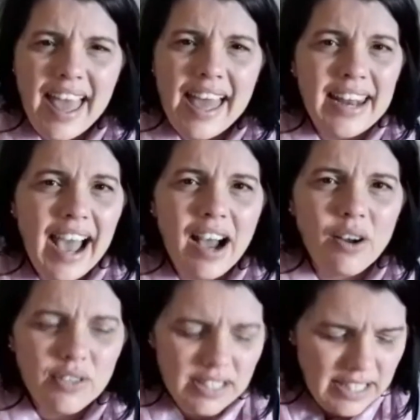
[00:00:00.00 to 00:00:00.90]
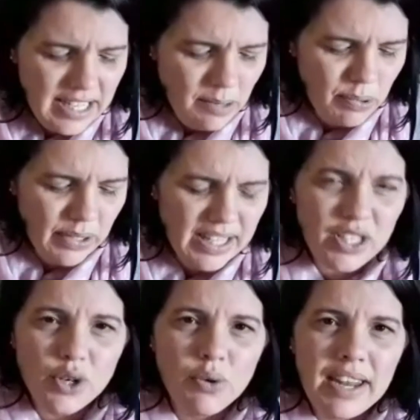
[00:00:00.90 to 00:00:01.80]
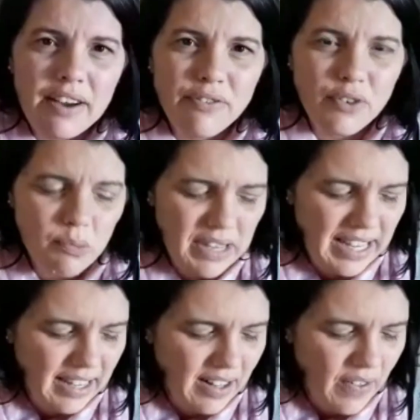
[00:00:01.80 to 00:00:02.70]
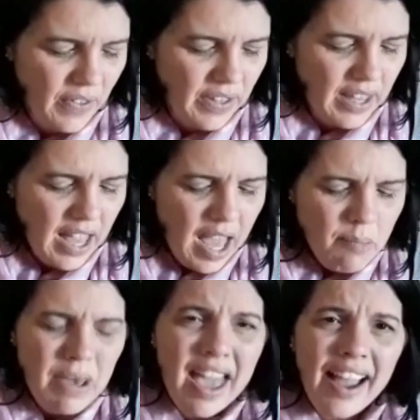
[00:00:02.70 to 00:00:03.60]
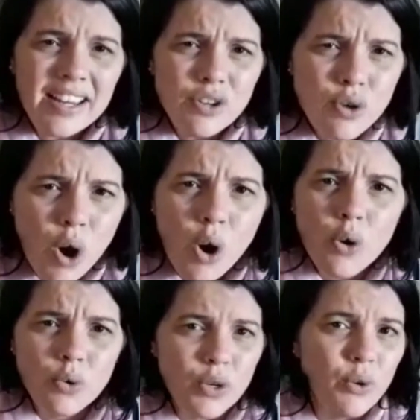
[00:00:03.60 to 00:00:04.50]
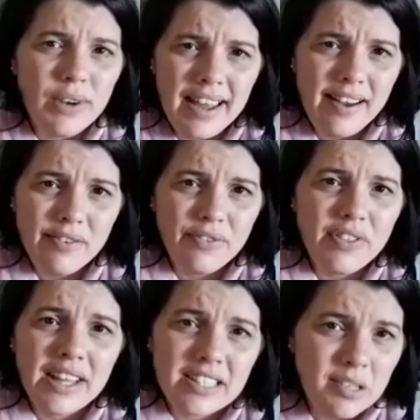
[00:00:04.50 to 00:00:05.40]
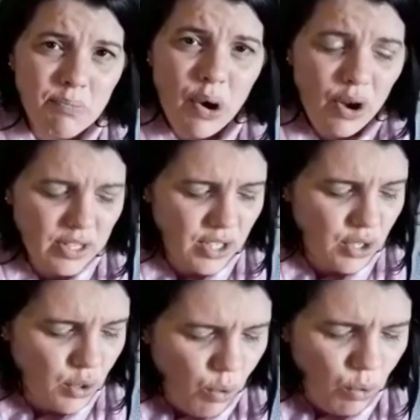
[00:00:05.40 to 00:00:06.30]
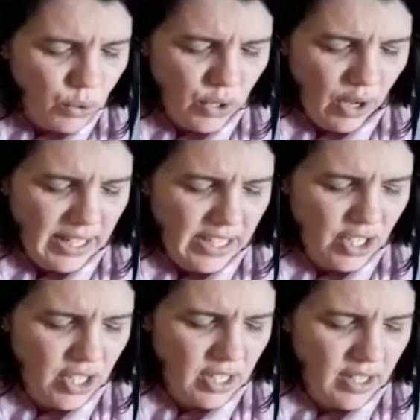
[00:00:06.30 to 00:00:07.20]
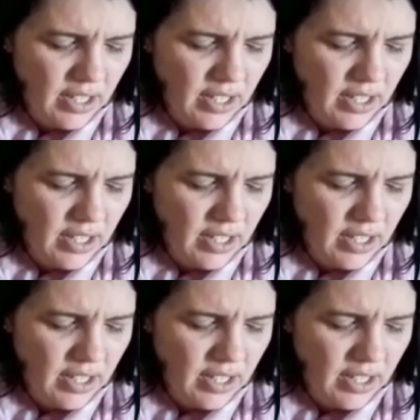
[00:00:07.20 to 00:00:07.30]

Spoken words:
and how deep is your love for me. May I know your love that surpasses all knowledge.